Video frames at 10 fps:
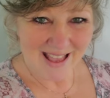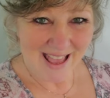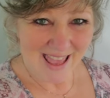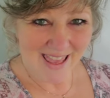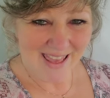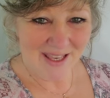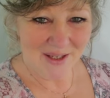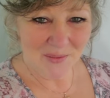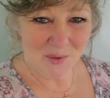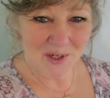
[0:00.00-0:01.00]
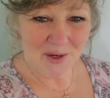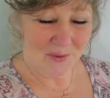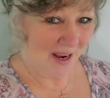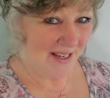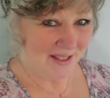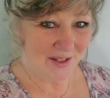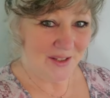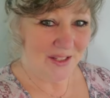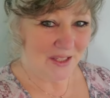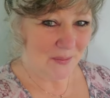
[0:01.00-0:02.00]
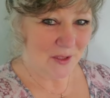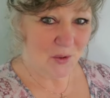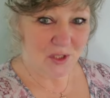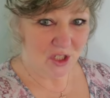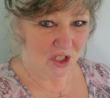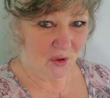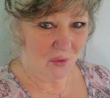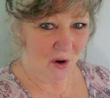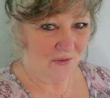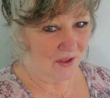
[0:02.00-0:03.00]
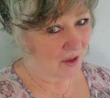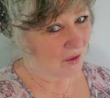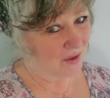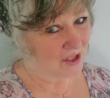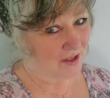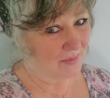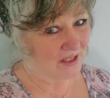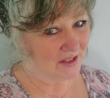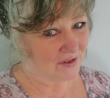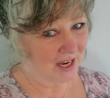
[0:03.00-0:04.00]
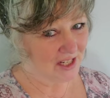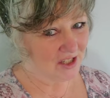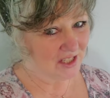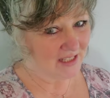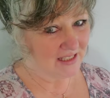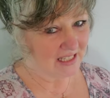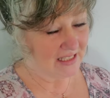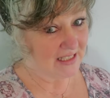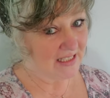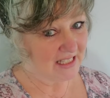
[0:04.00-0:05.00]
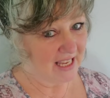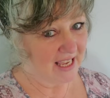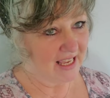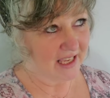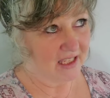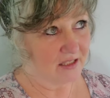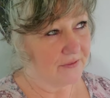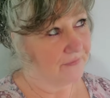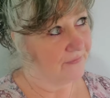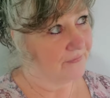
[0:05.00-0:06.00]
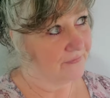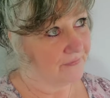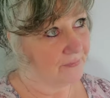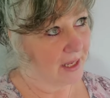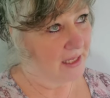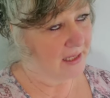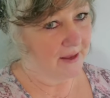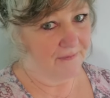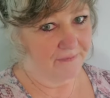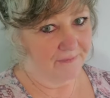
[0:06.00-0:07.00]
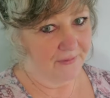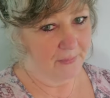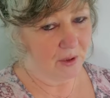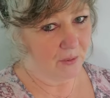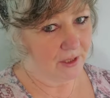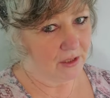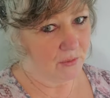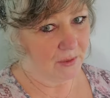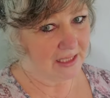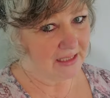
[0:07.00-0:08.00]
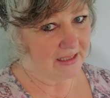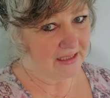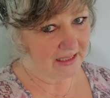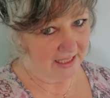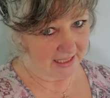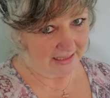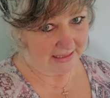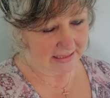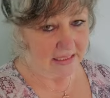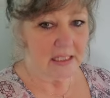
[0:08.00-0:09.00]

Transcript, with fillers: Hey, good morning, risers. This is Patricia Jo Grover, the Goal Achievement Strategist, and today is Monday, February 26th.